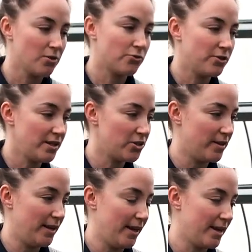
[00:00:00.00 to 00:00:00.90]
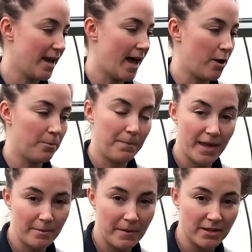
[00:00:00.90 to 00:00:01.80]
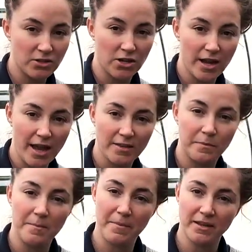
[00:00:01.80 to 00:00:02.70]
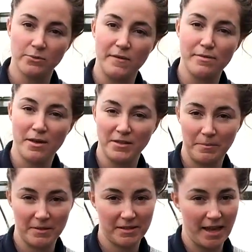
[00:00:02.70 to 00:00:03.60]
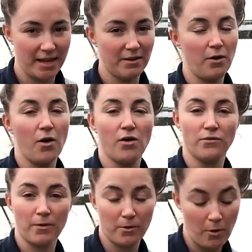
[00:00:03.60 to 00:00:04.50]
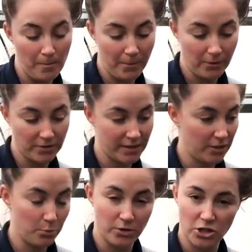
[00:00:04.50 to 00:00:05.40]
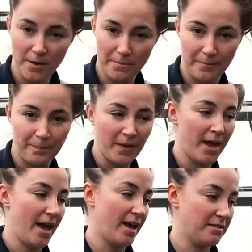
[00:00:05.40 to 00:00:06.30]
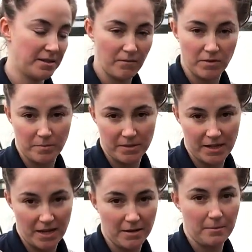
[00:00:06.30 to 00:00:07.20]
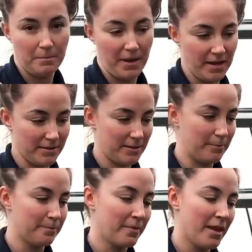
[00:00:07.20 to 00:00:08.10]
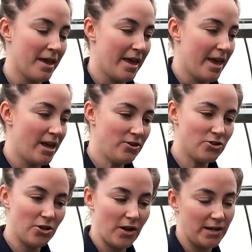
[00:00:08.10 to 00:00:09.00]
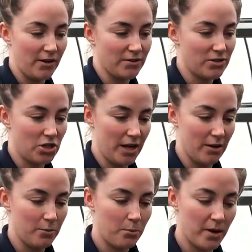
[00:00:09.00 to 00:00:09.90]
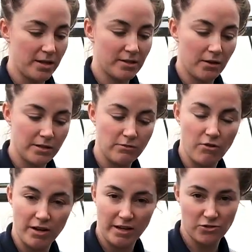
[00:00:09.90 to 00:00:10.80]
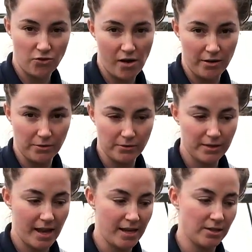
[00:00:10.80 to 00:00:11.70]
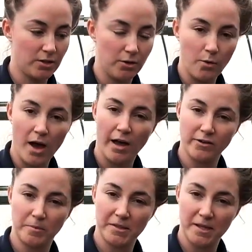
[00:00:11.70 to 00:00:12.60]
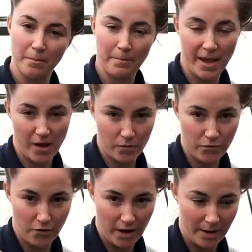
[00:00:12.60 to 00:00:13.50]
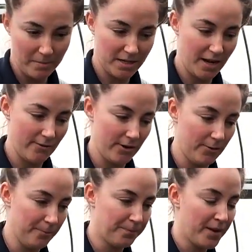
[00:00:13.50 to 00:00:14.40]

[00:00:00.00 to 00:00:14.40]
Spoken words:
Traditionally, our peat mixture has been mixed with 30% of composted wood chip and 70% peat. In July last year, we started running trials into 100% peat-free material